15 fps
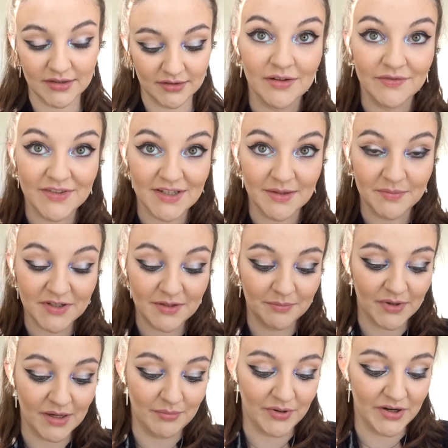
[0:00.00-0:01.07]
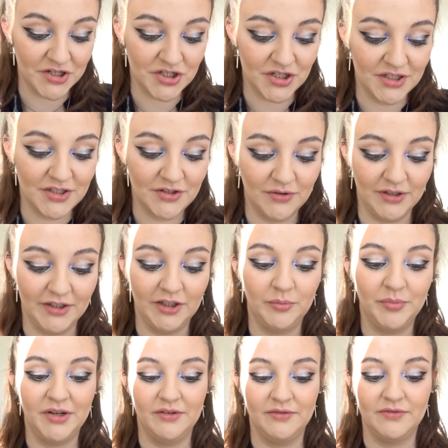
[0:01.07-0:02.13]
I've dipped my brush into a little
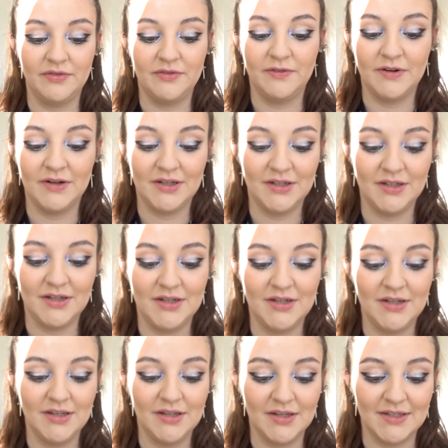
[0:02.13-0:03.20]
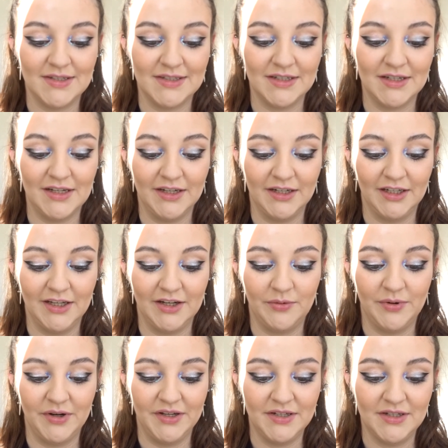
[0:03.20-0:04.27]
bit of the sealing
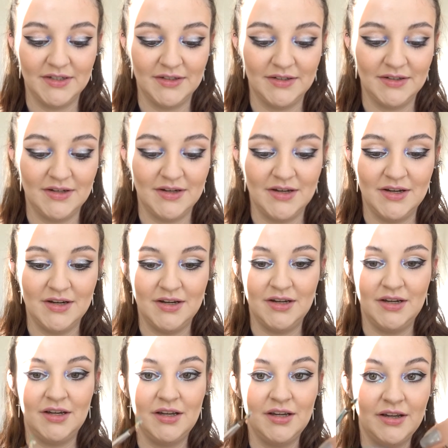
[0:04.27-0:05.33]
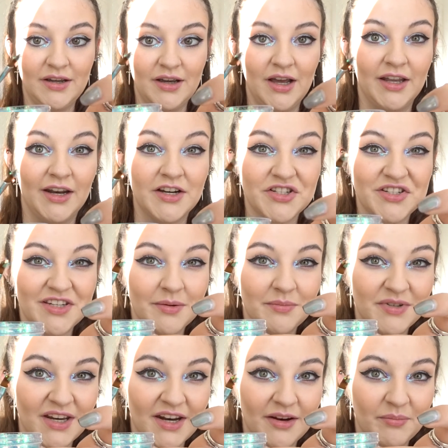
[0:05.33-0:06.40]
liquid. And I just
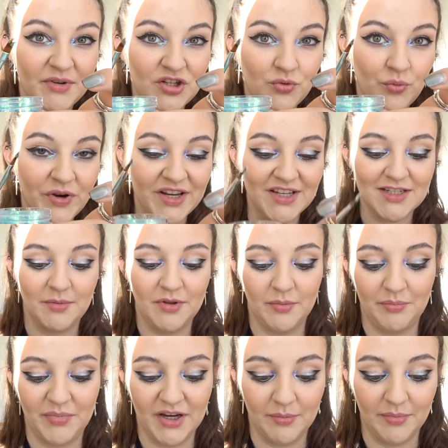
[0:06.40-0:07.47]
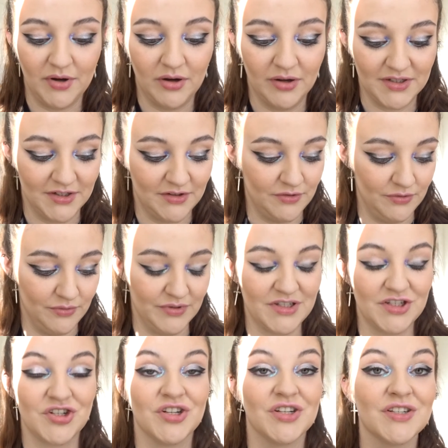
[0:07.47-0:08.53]
dipped it in between some of the bigger particles,
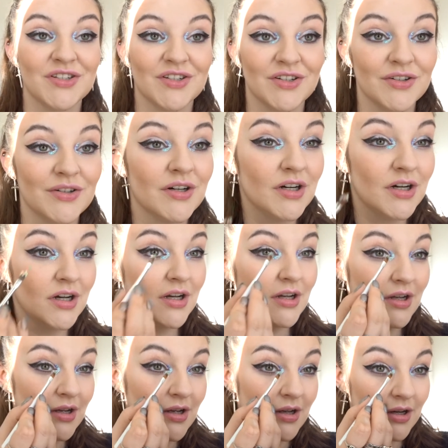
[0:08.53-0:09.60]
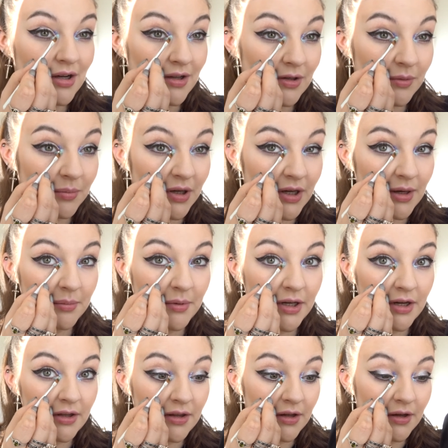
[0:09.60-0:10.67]
just so I didn't pick up
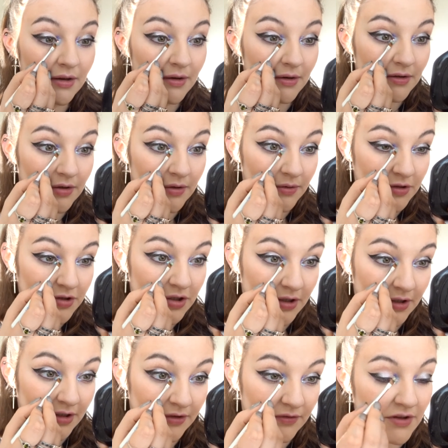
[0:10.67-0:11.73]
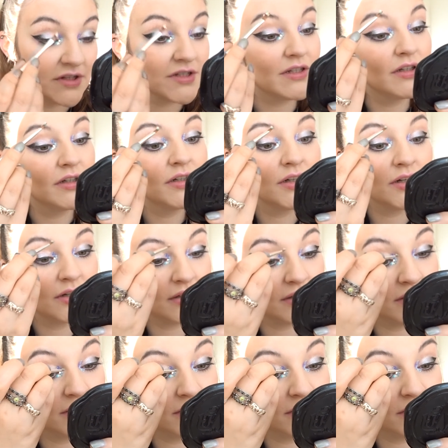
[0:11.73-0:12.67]
anything too chunky for this look.